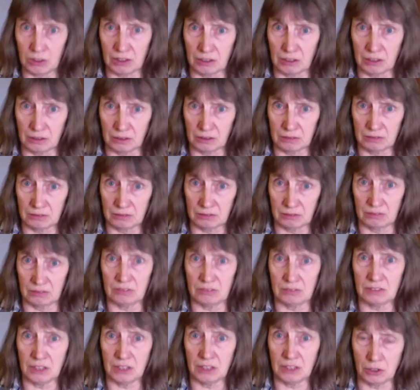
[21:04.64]
the
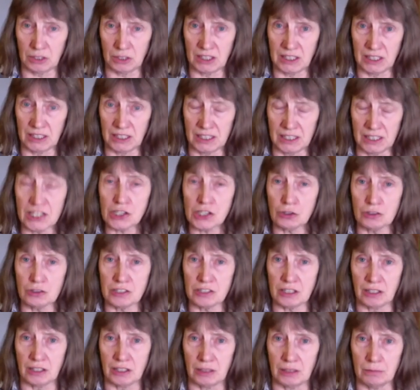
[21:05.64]
you know in the initial
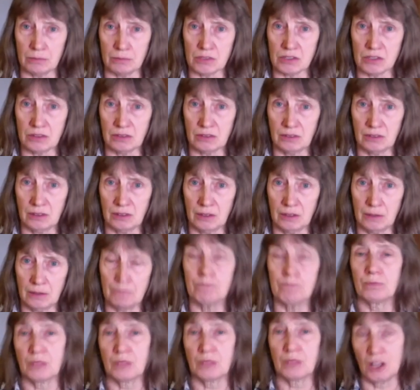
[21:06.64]
teams,
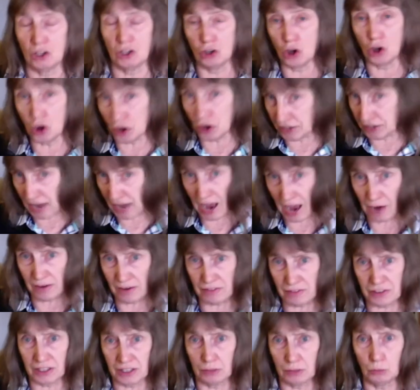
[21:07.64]
learn how
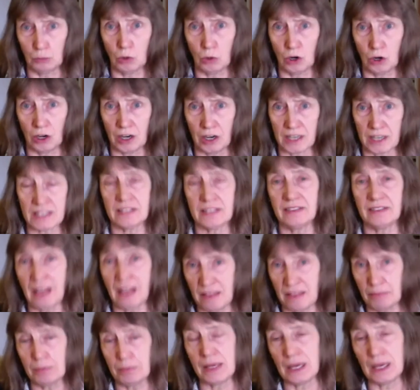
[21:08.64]
everything worked, and
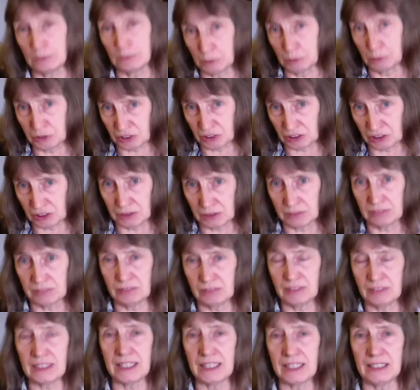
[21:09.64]
then be able to
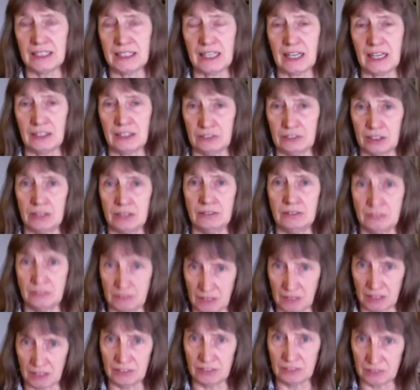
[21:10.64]
take it out and
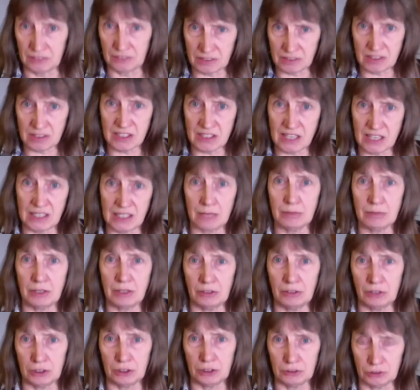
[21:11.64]
and set up
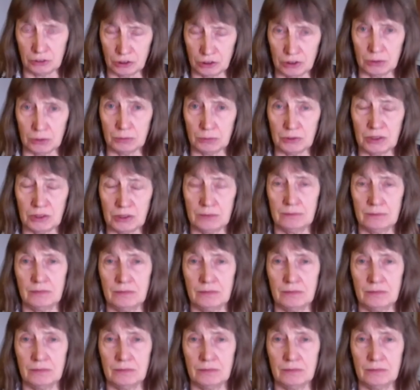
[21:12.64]
their own groups.